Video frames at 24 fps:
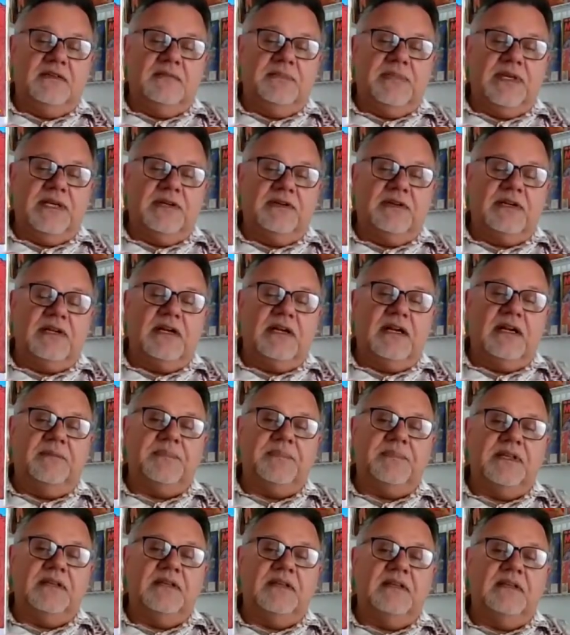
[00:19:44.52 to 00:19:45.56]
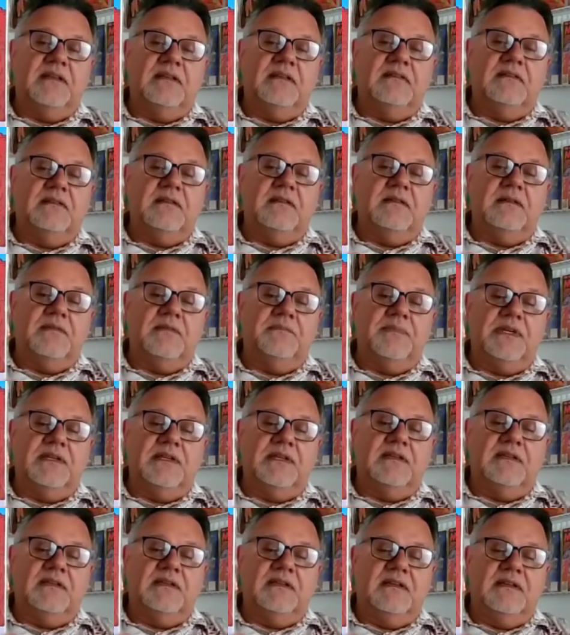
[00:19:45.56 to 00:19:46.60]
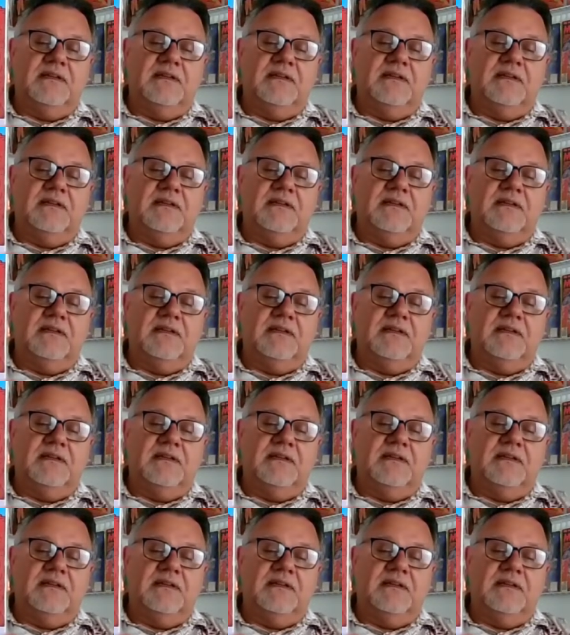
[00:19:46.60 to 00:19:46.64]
better copy but